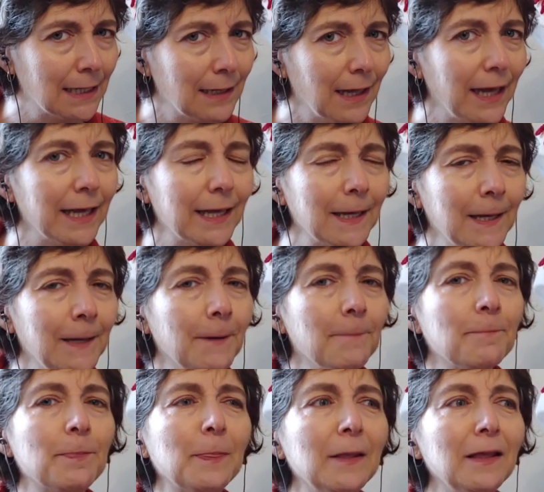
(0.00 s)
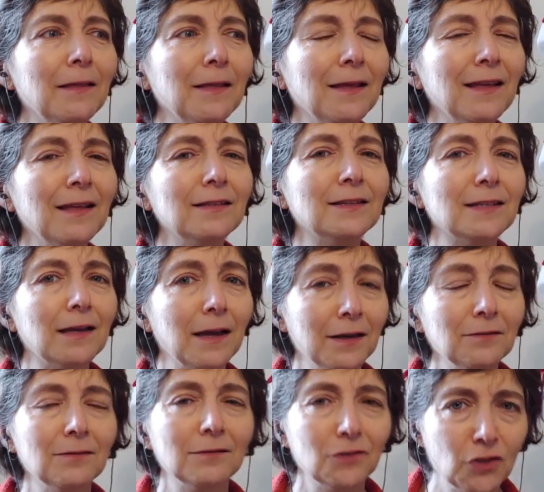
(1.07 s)
Like,
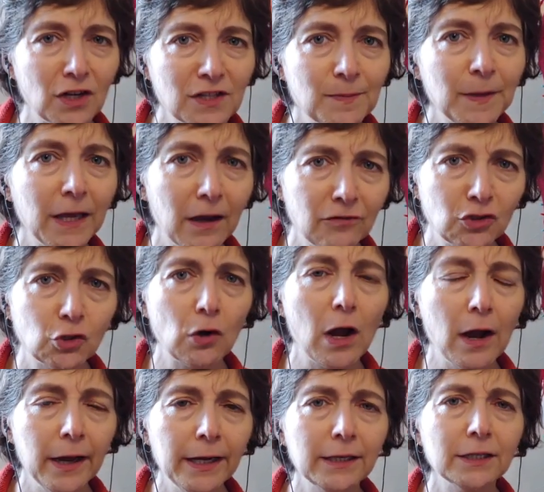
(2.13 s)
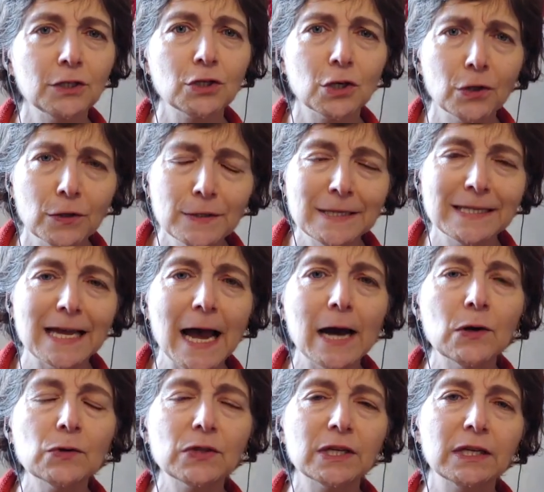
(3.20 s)
and trust me, I've tried. It turns
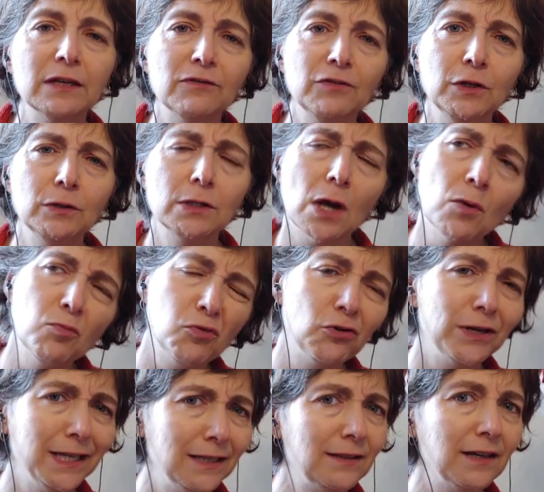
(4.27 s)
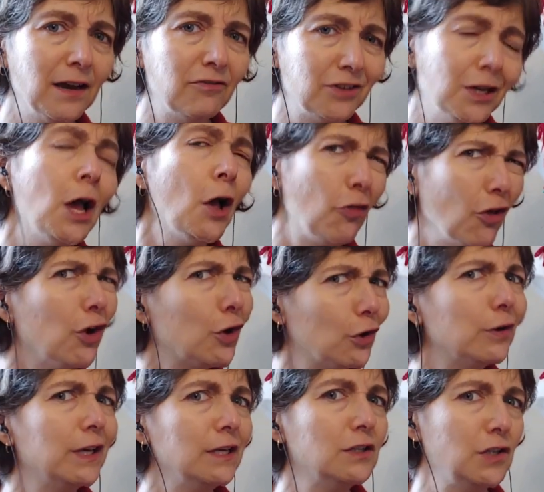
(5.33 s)
out that if you don't preheat the oven, the
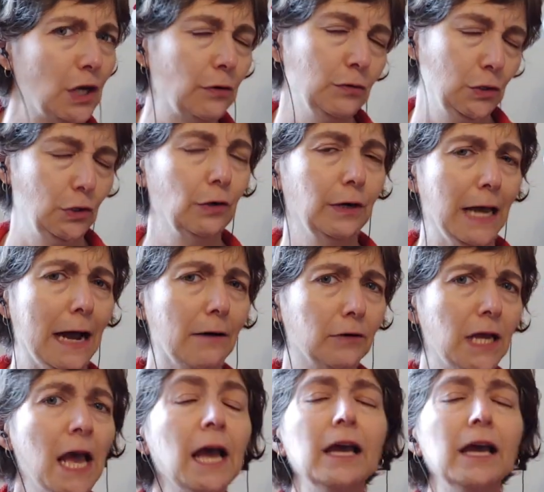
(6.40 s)
cookies don't turn out.